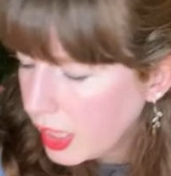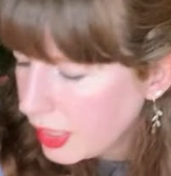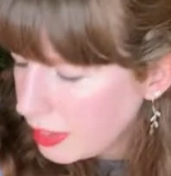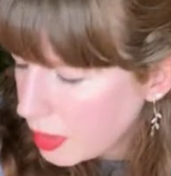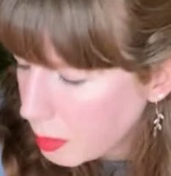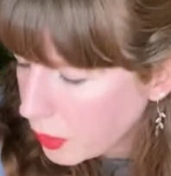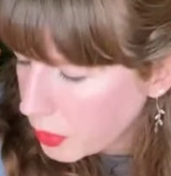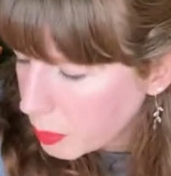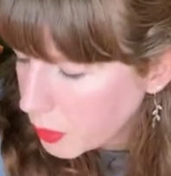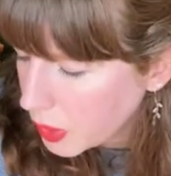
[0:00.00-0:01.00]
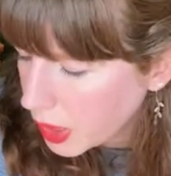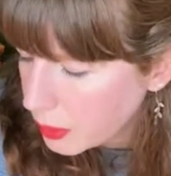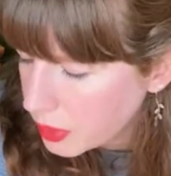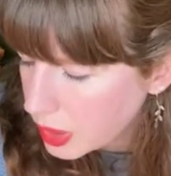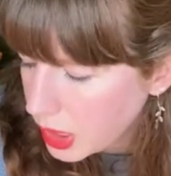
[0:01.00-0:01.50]
is it possible that there
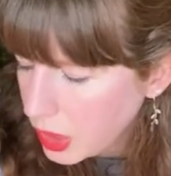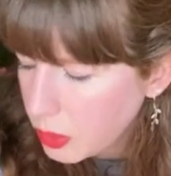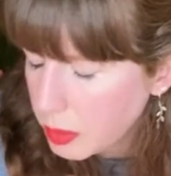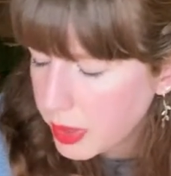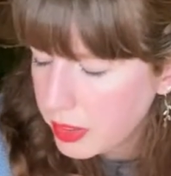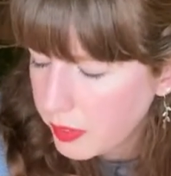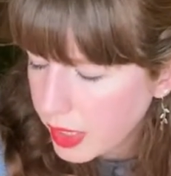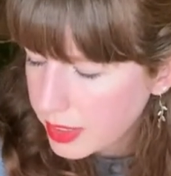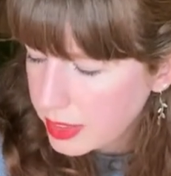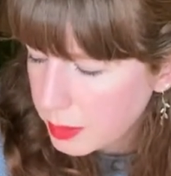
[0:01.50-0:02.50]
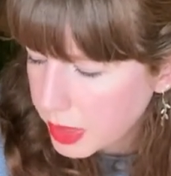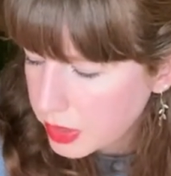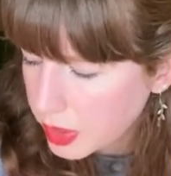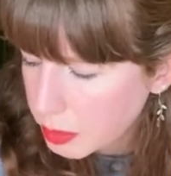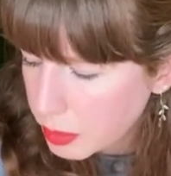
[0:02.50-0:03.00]
was an equal amount of antimatter
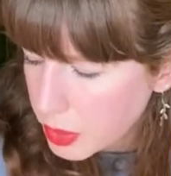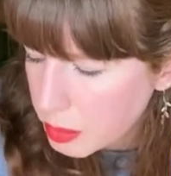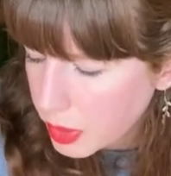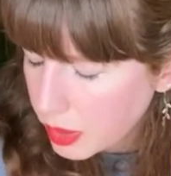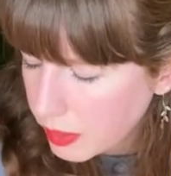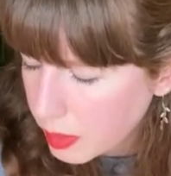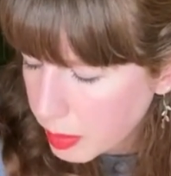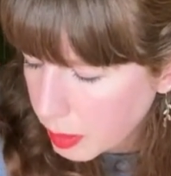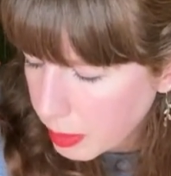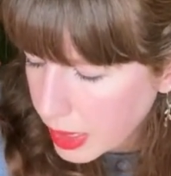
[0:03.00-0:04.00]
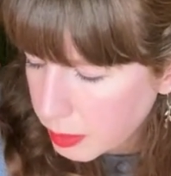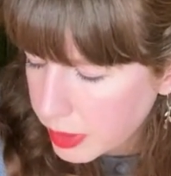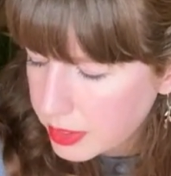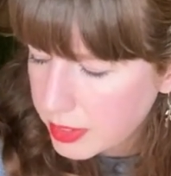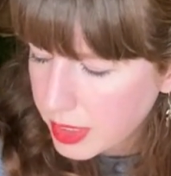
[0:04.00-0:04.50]
at the moment of the Big Bang,
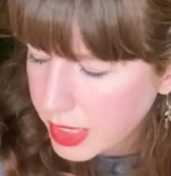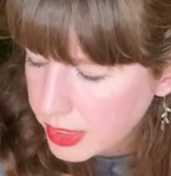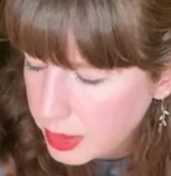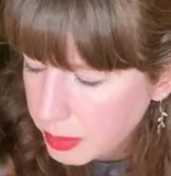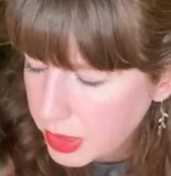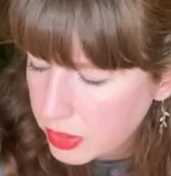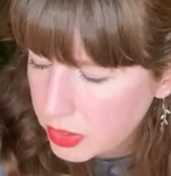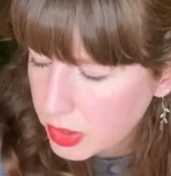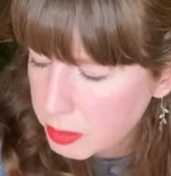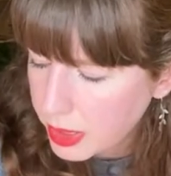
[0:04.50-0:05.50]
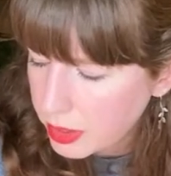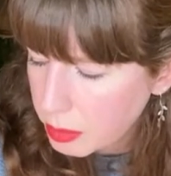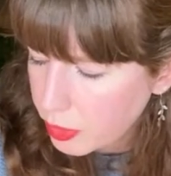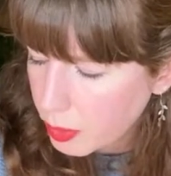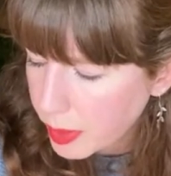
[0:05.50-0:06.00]
but since antimatter is just matter
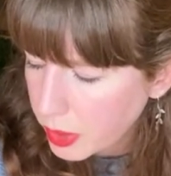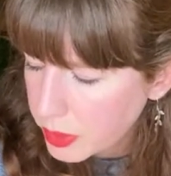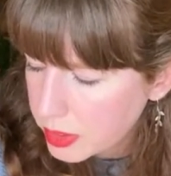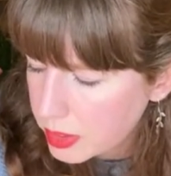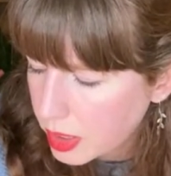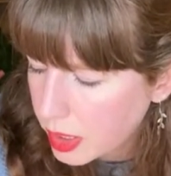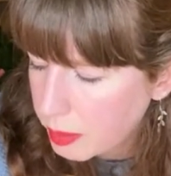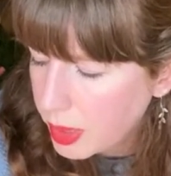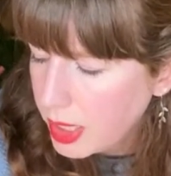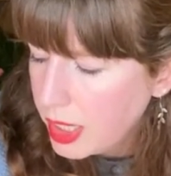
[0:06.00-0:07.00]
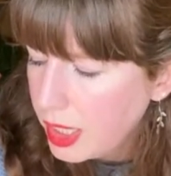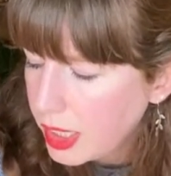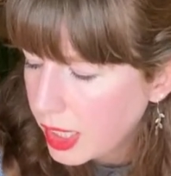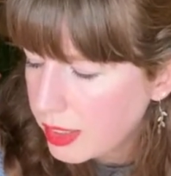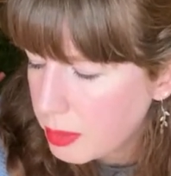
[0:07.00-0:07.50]
moving backwards in time,
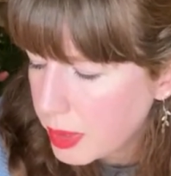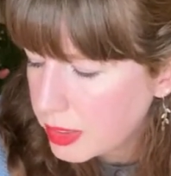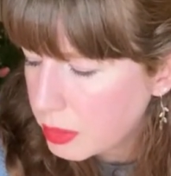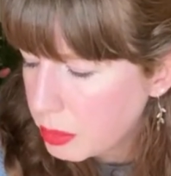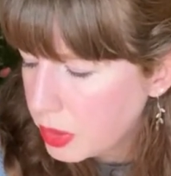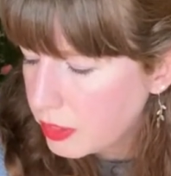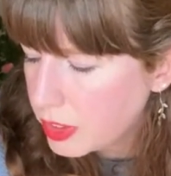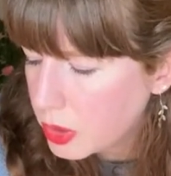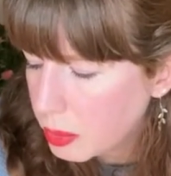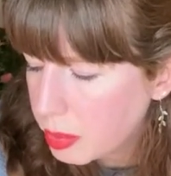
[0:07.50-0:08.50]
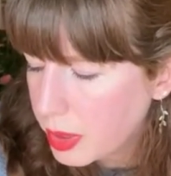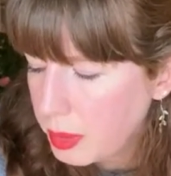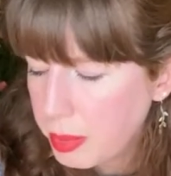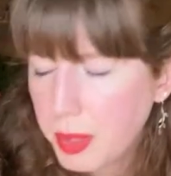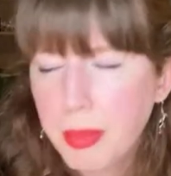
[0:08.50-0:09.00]
the antimatter moved to a
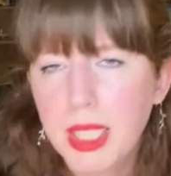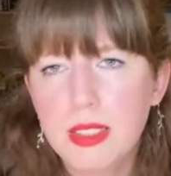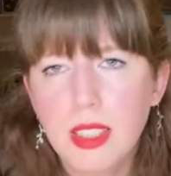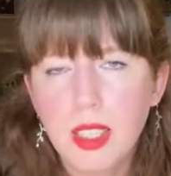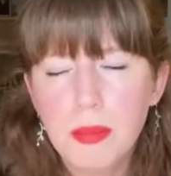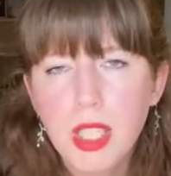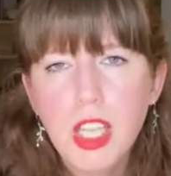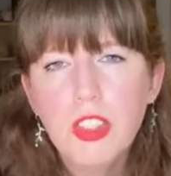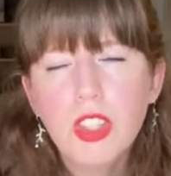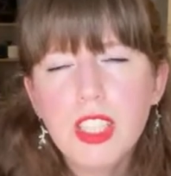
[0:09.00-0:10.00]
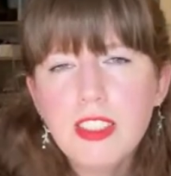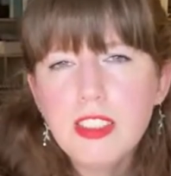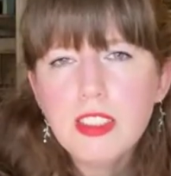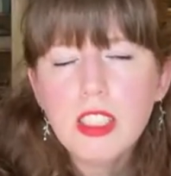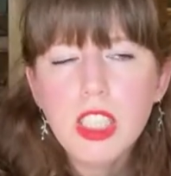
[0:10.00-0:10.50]
pre-Big Bang time? So this
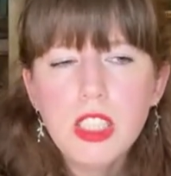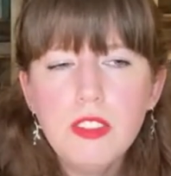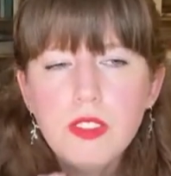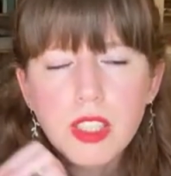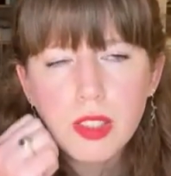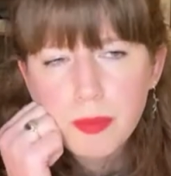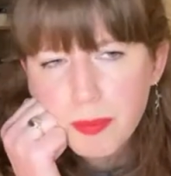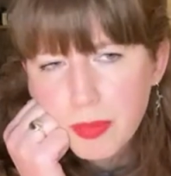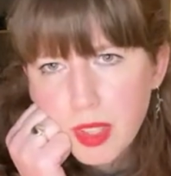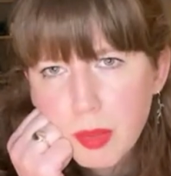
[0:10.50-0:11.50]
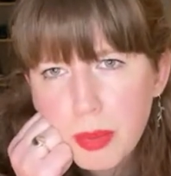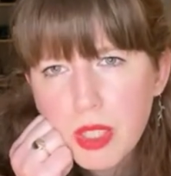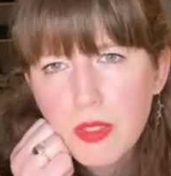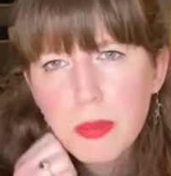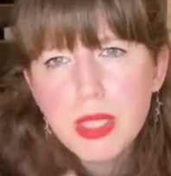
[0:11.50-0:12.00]
is kind of a bit
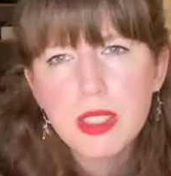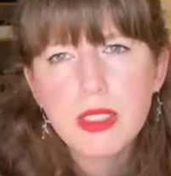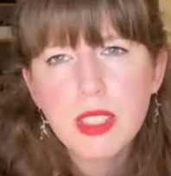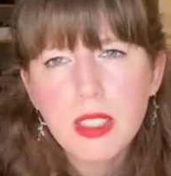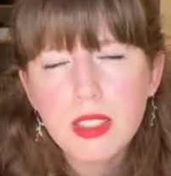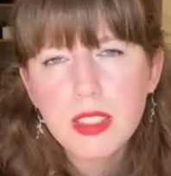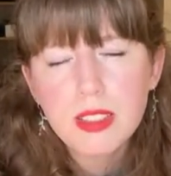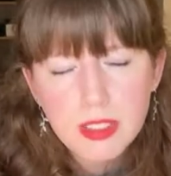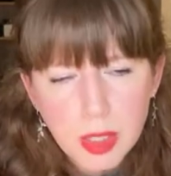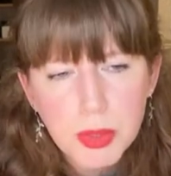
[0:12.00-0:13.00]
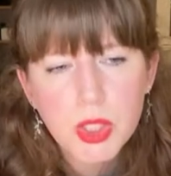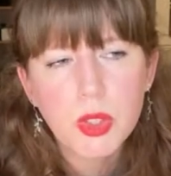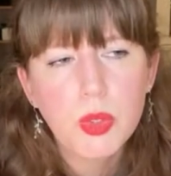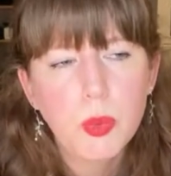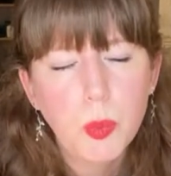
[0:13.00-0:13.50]
of a
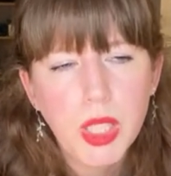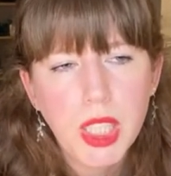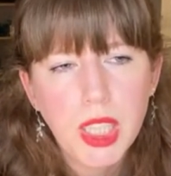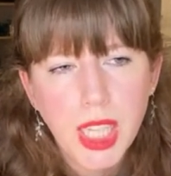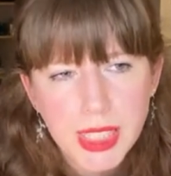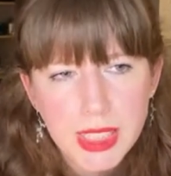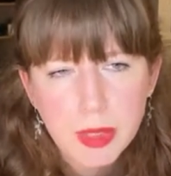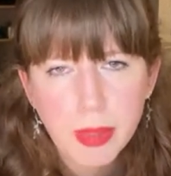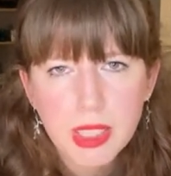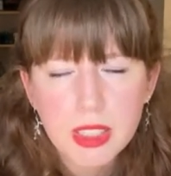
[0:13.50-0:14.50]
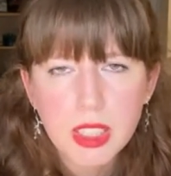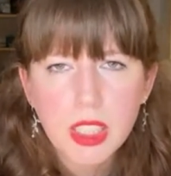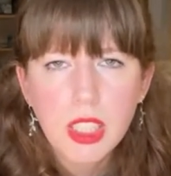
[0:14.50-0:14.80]
misconception with antimatter.